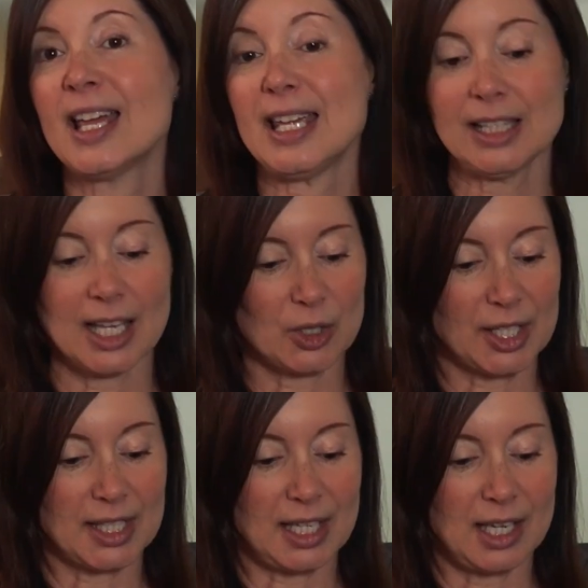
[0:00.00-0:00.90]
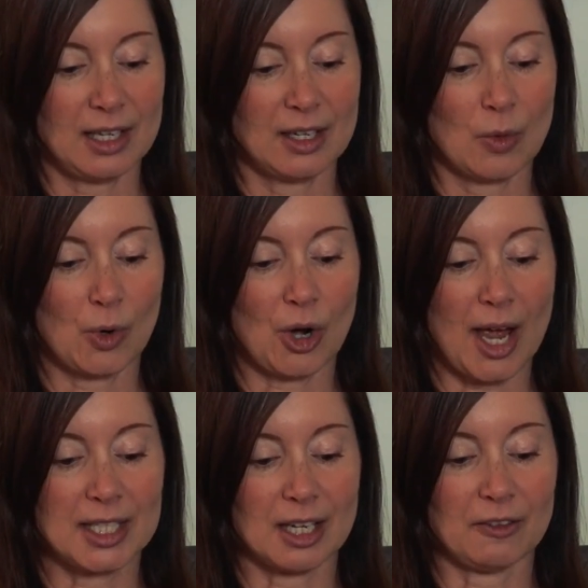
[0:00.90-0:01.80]
In literacy, we're
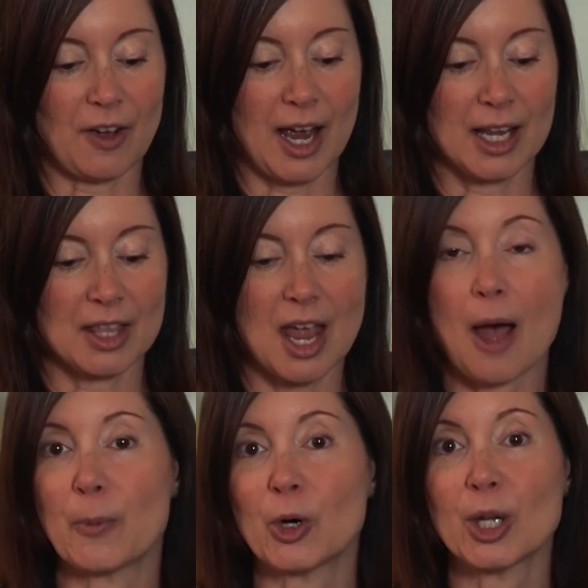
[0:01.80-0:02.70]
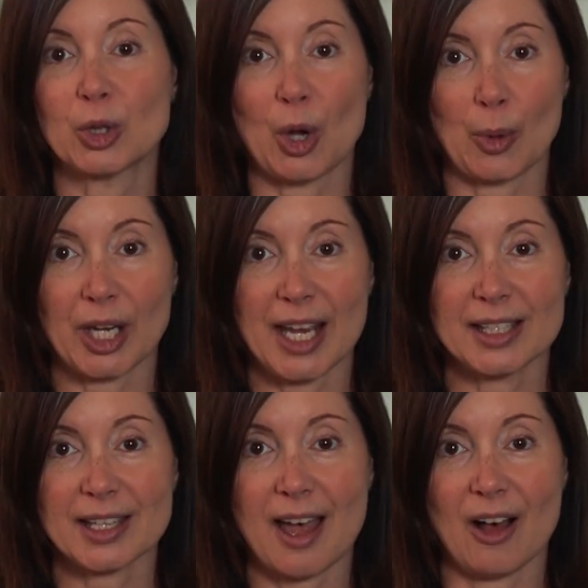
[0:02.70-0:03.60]
identifying the upper and
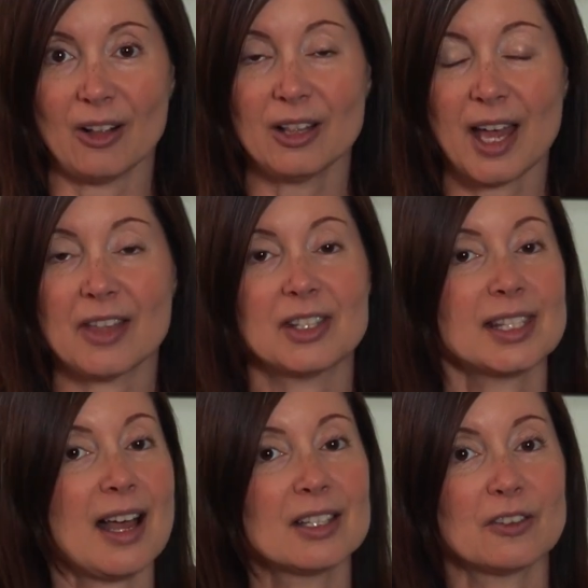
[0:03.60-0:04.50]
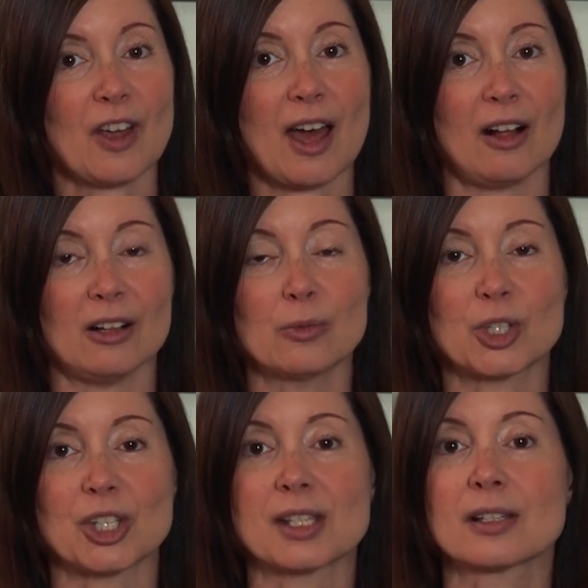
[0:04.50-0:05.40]
lowercase L and the sound of L,
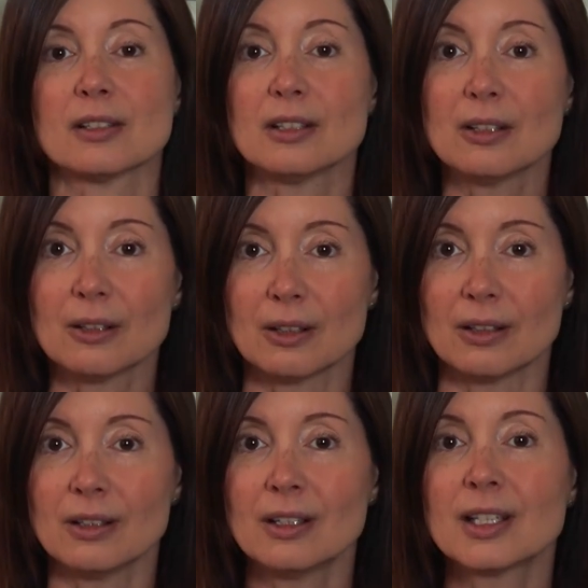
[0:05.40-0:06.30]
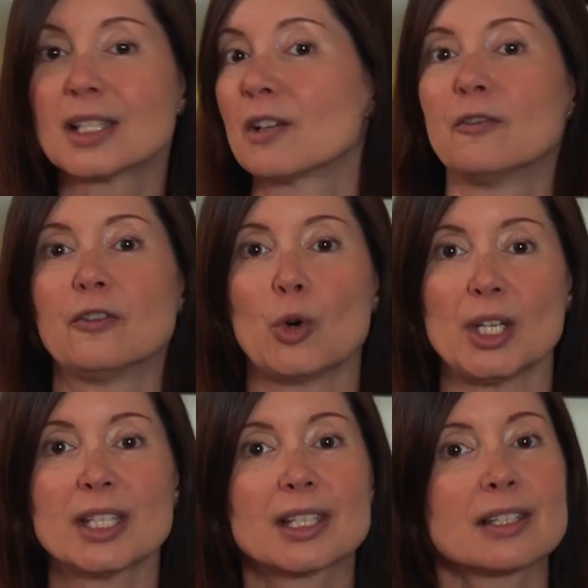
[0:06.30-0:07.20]
which is O. It's a
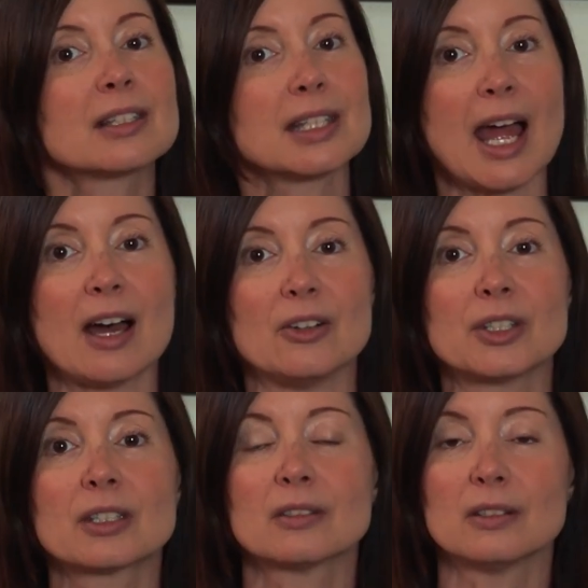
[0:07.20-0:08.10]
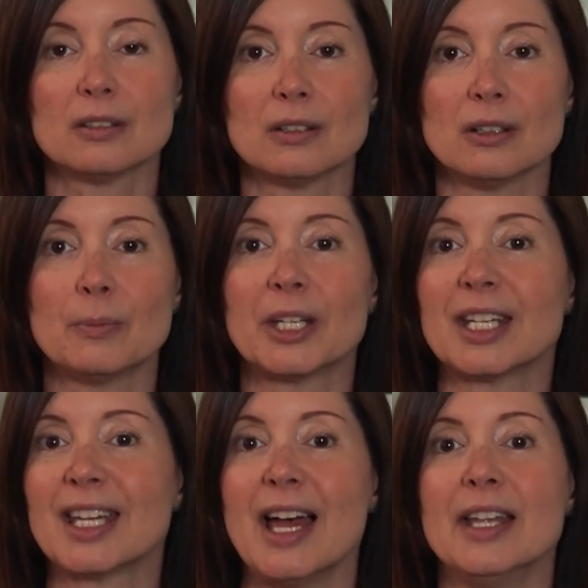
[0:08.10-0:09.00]
voiced sound, O, but
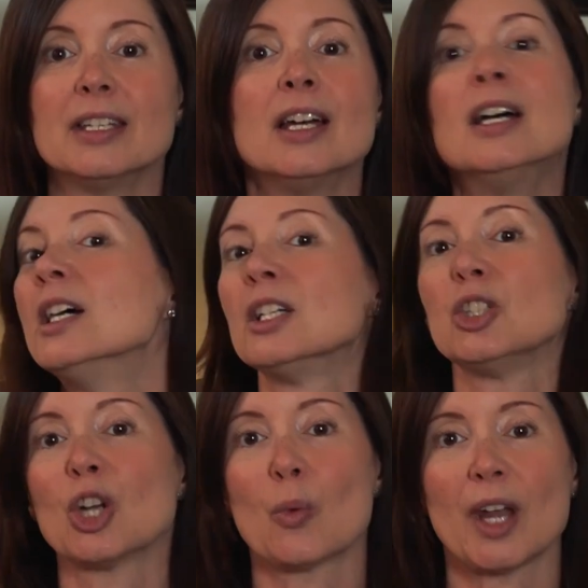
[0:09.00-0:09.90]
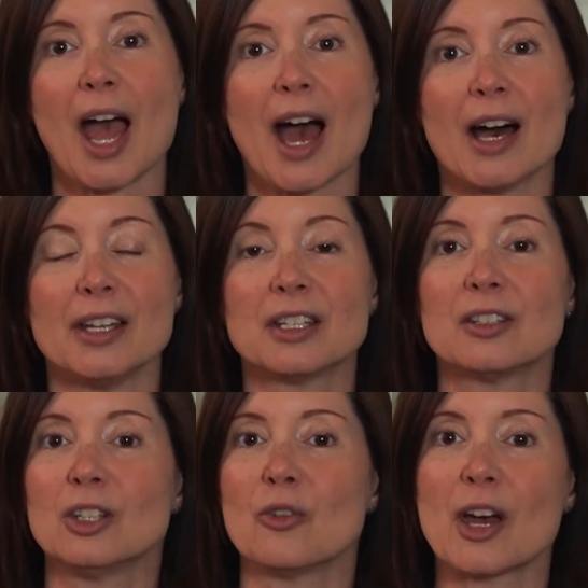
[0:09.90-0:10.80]
again, you don't want to add,
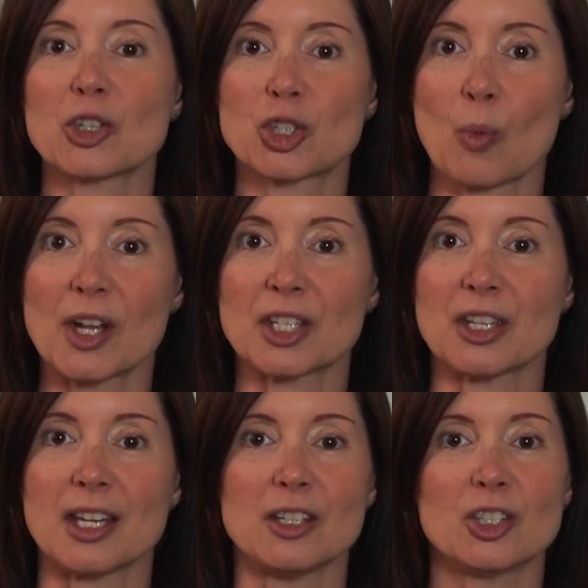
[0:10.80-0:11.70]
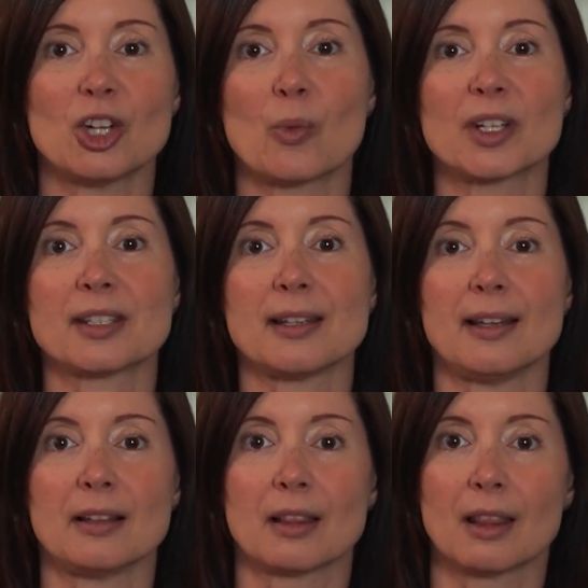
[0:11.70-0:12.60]
that schwa to the end. You don't want to
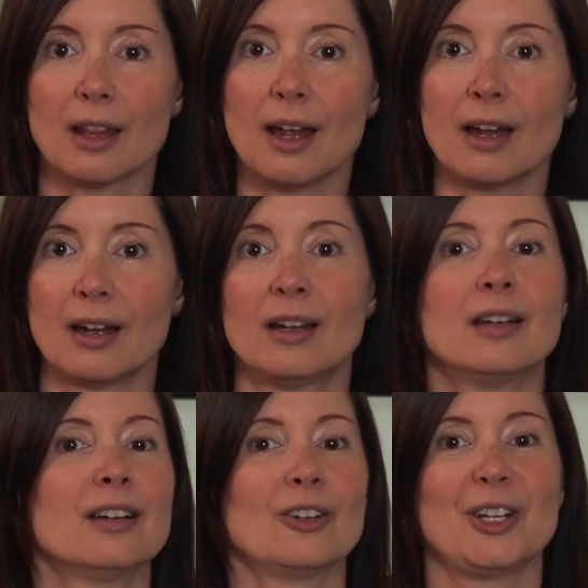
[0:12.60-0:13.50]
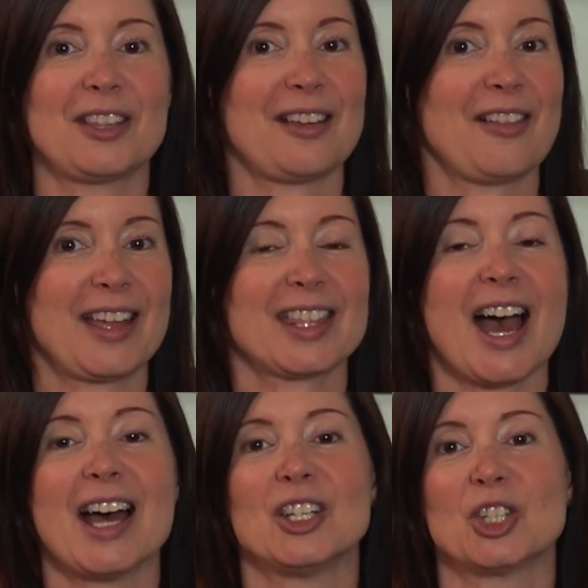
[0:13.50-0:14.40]
say L or anything like
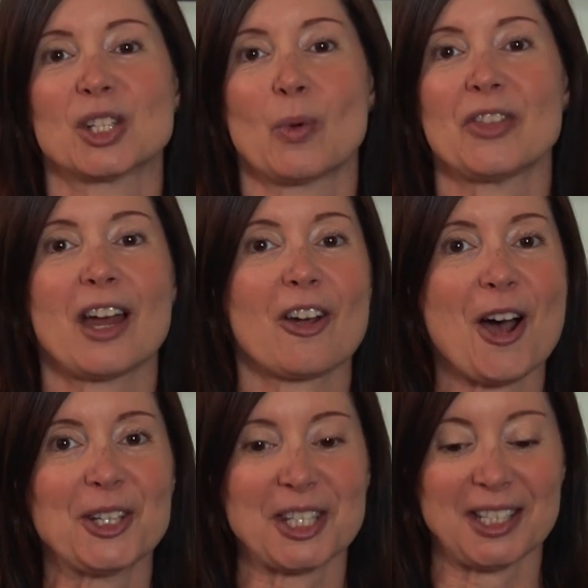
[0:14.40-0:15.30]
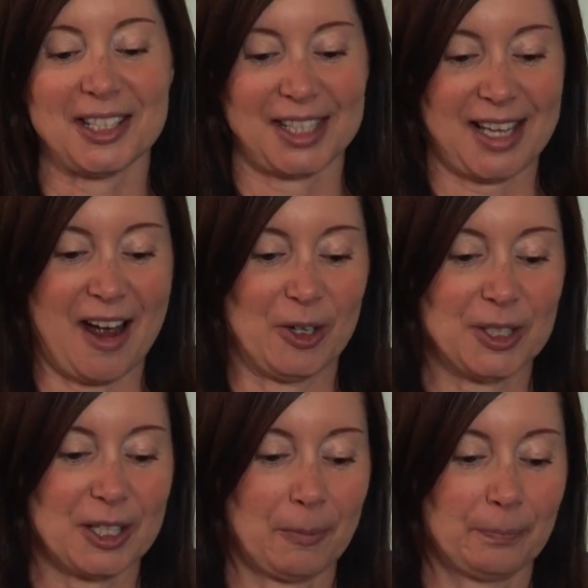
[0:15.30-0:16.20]
that. You just want that consonant sound.